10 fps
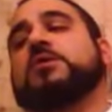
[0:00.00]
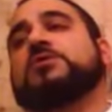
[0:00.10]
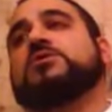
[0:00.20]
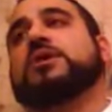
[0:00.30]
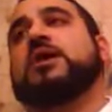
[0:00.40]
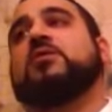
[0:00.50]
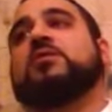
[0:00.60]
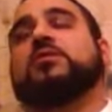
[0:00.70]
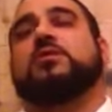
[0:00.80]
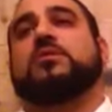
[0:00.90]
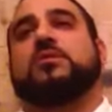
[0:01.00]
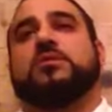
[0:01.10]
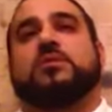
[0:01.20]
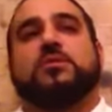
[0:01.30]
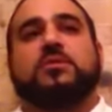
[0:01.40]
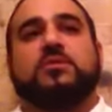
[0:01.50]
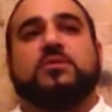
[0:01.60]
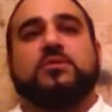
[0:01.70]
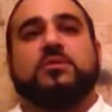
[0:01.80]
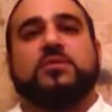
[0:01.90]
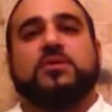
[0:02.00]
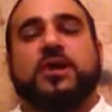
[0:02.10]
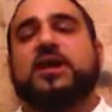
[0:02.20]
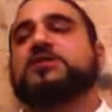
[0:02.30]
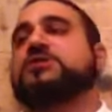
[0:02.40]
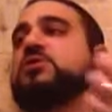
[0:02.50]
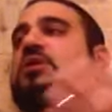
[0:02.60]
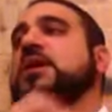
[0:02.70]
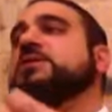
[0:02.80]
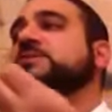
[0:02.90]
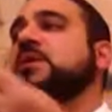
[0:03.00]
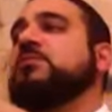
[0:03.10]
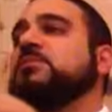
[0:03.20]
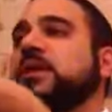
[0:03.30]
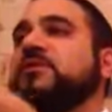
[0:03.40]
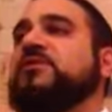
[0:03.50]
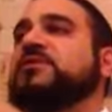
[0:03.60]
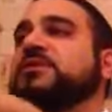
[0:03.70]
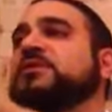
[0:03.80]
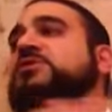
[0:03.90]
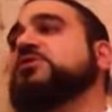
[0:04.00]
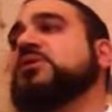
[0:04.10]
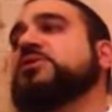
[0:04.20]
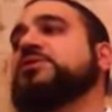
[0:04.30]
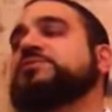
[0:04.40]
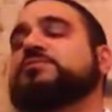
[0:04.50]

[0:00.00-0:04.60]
So now, yes, you get some benefits in this world.